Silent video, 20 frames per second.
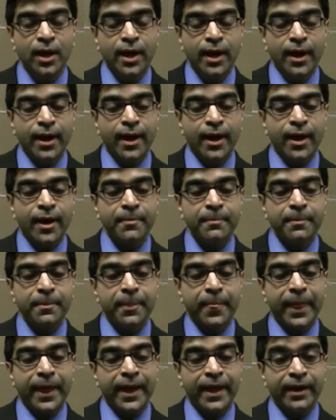
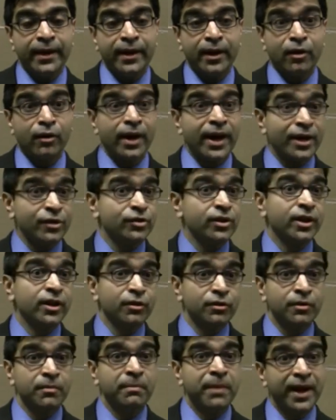and are actually
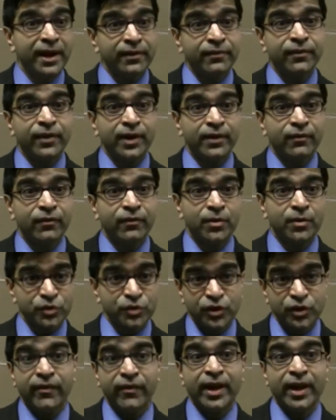going to benefit from
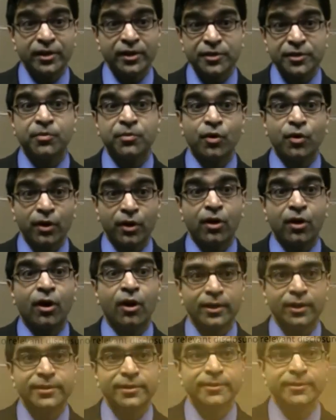surveillance
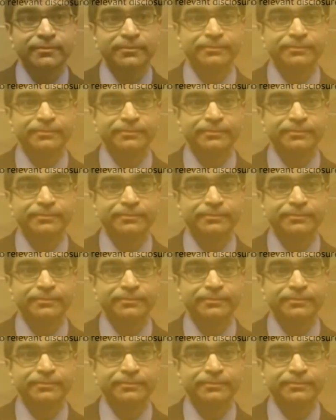protocols.